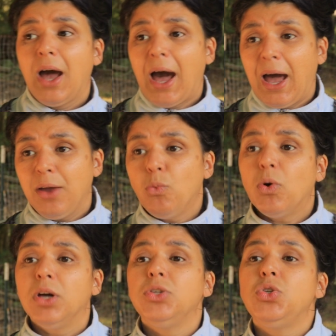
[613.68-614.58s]
I
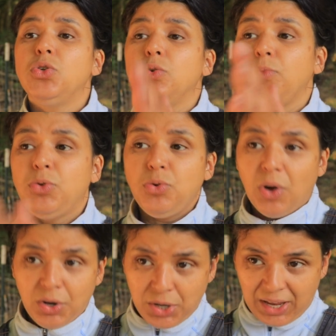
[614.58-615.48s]
want to do
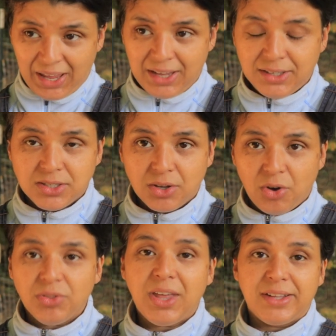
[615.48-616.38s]
a gate
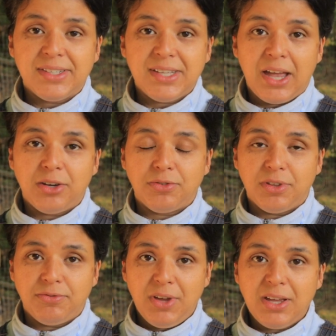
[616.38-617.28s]
on that side of
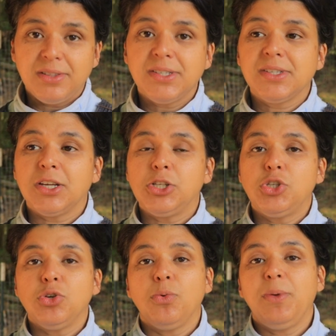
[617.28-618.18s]
the fence
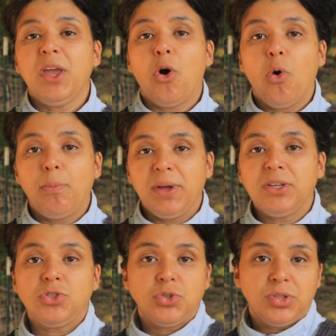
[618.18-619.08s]
to be
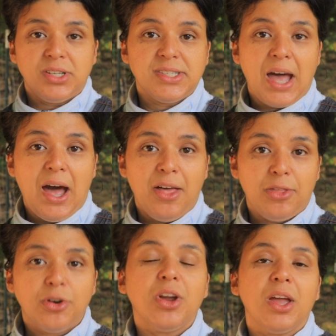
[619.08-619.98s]
open to this
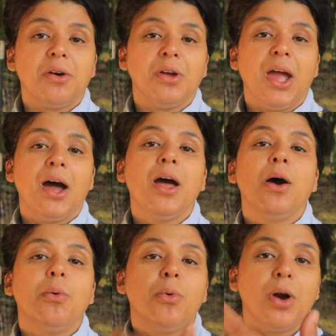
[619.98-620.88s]
other area
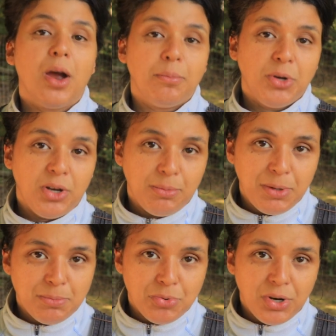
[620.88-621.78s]
where I'm going to
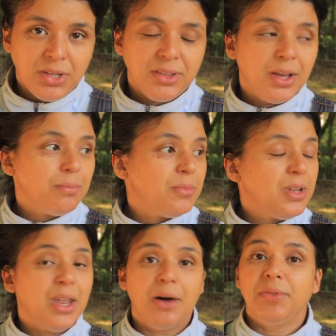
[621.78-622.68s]
be breeding them
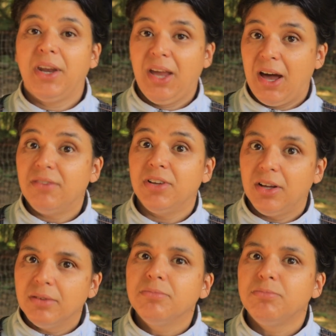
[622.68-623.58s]
now that I have
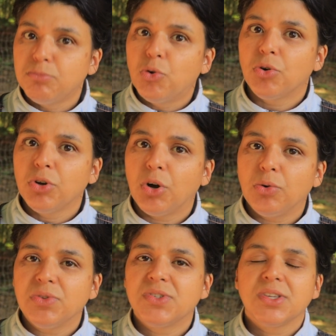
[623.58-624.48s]
more
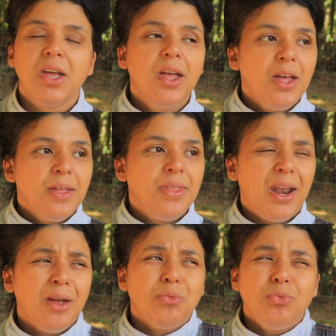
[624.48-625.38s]
goats,
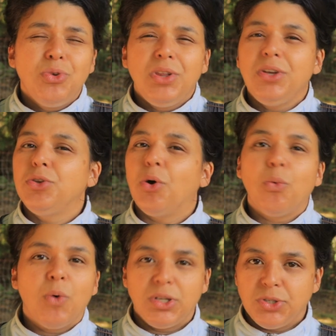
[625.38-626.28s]
that I really
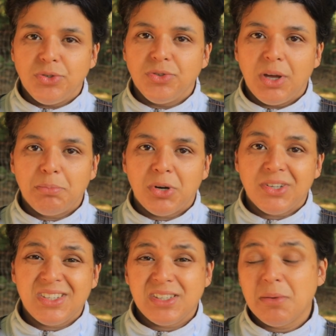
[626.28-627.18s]
don't want to do that
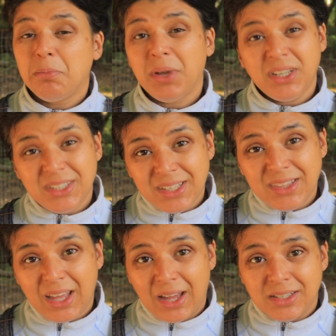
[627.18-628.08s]
process. But I did
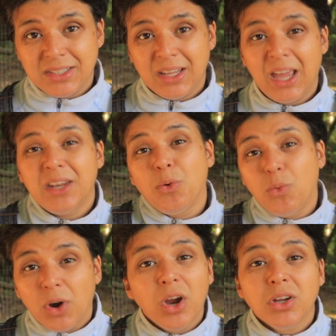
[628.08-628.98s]
that and it
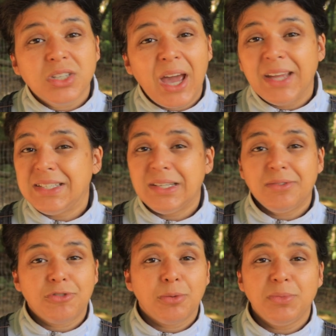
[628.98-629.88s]
worked. I did it
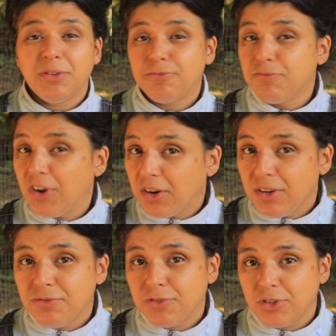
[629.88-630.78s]
from the
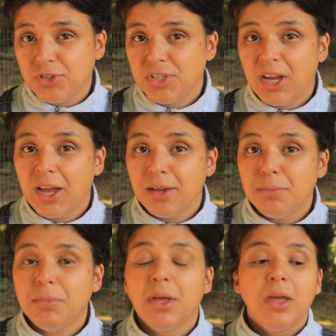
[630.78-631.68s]
very first
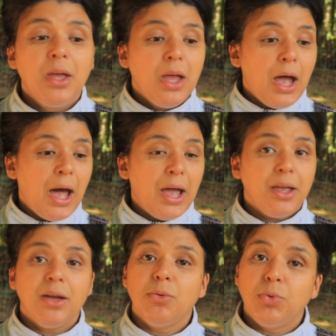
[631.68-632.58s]
time.
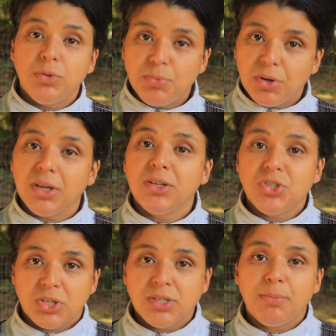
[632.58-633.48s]
I would bring
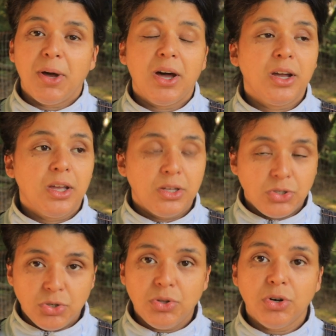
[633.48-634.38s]
just the buck
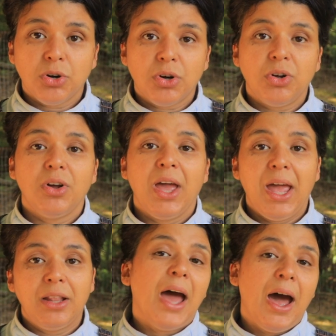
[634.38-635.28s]
to the girl
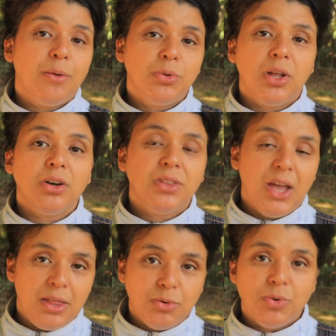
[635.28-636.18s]
and I would lock the
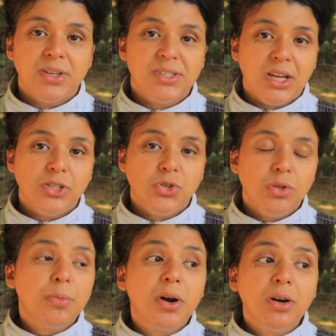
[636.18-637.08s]
other ones into
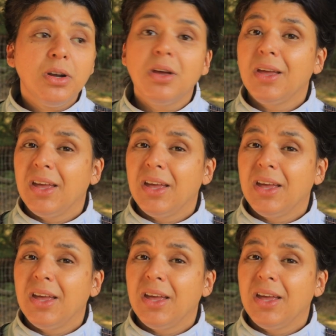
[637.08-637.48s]
the barn